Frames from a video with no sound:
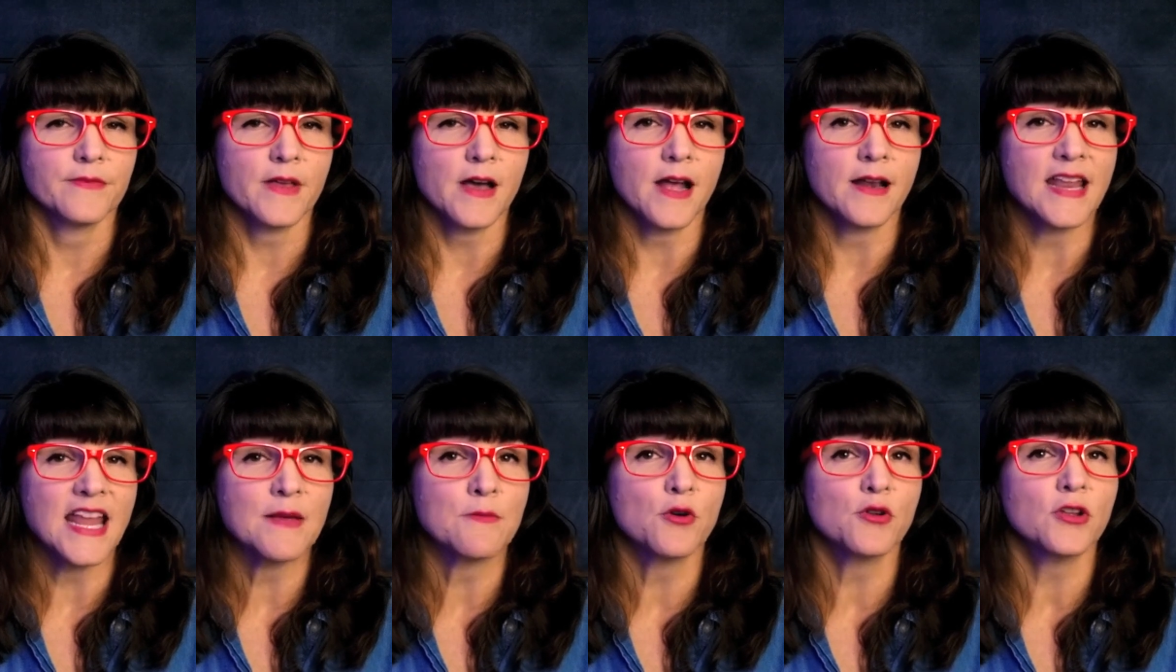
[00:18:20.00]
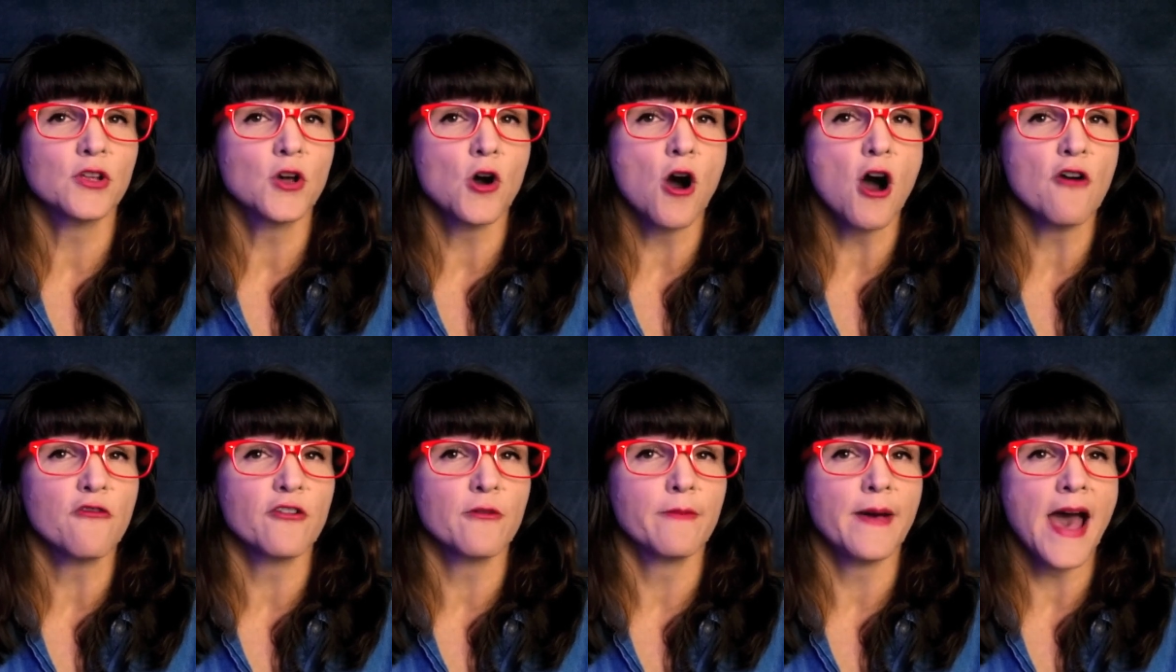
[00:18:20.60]
Unable to call
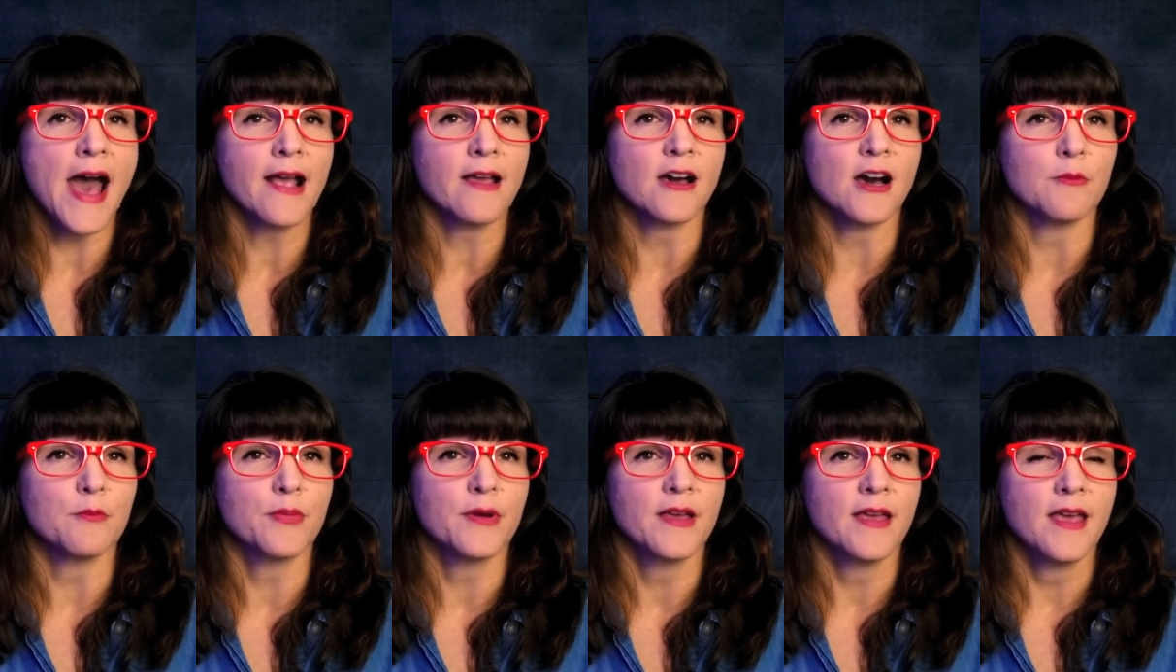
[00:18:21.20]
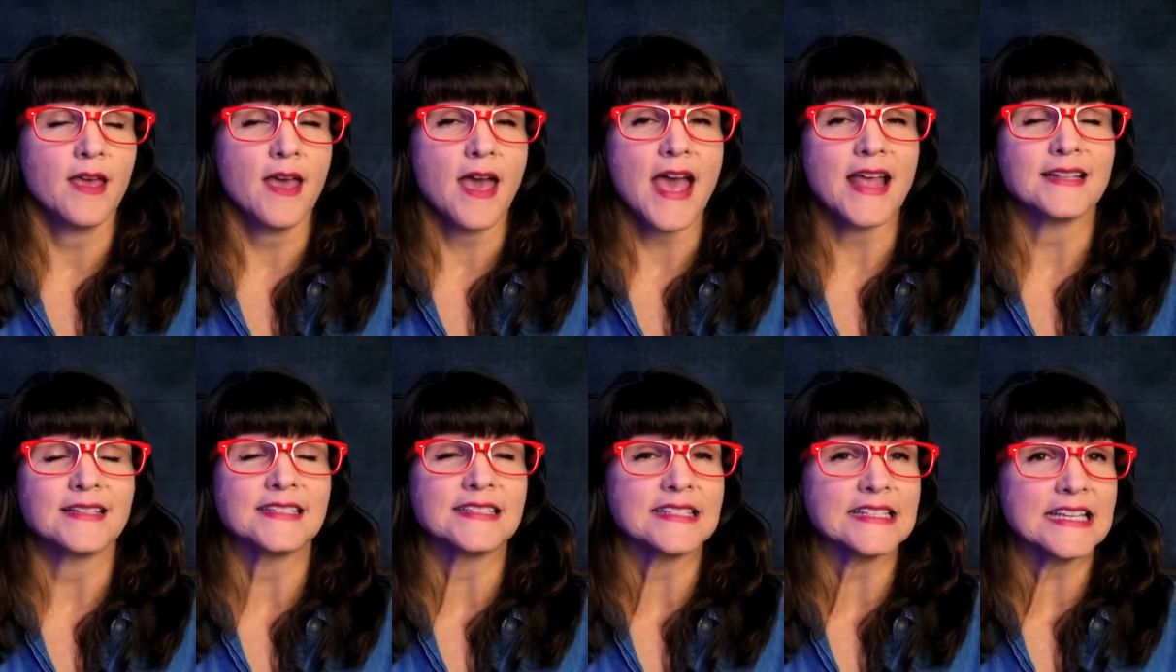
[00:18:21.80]
for backup
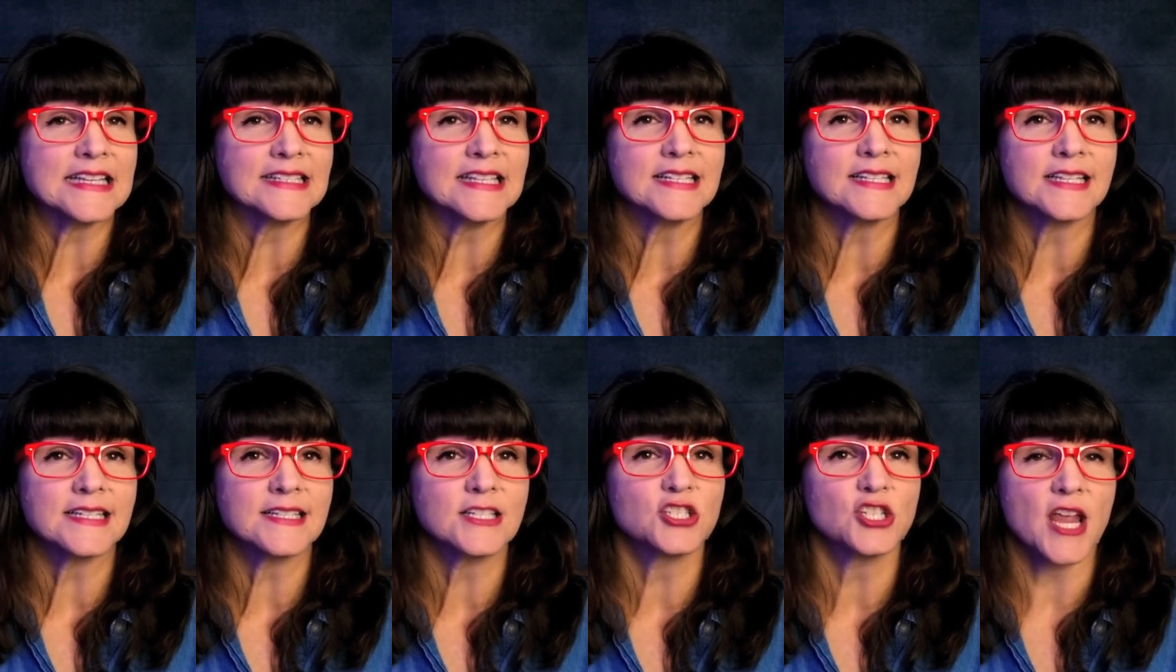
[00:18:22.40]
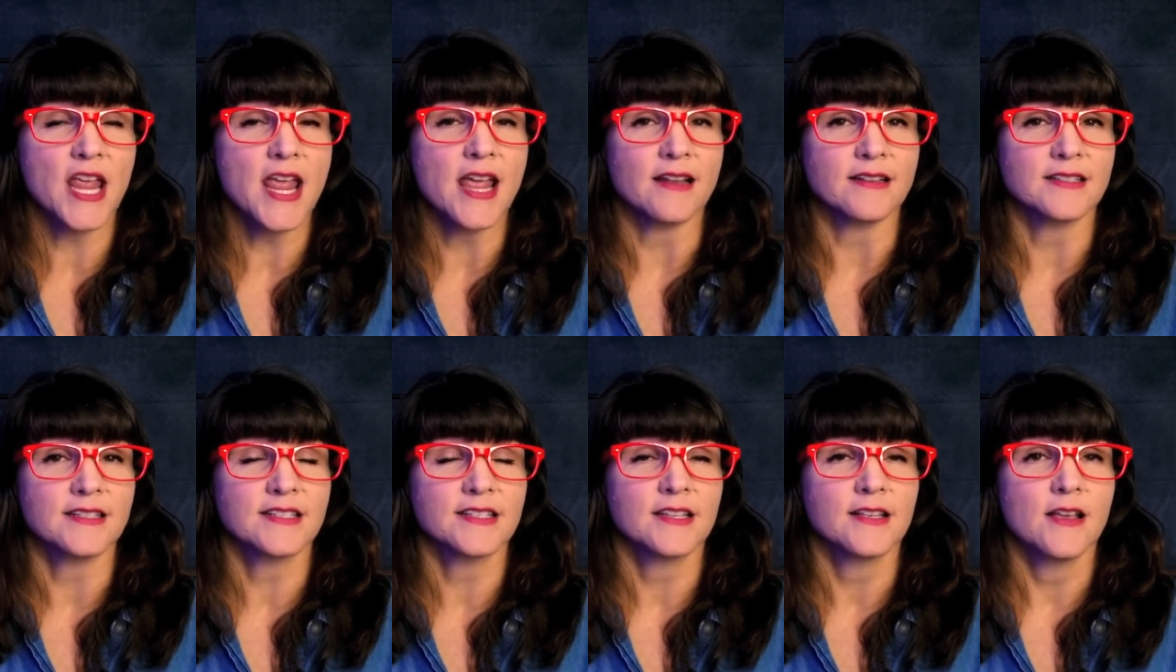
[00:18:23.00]
and seizing his
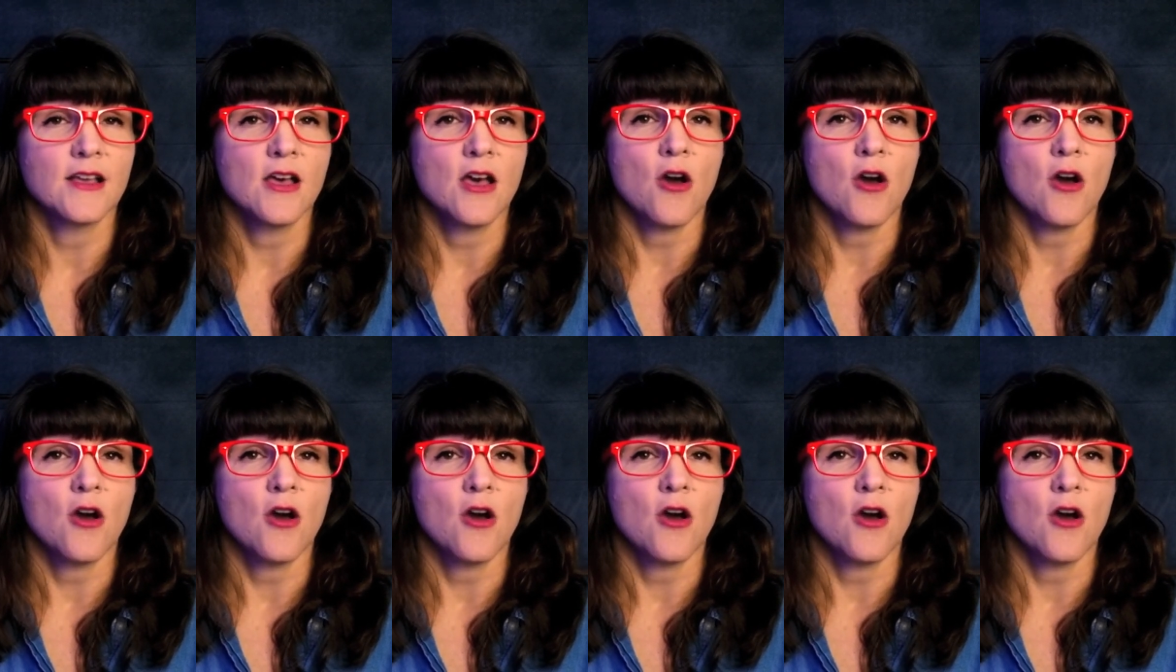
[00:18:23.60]
chance,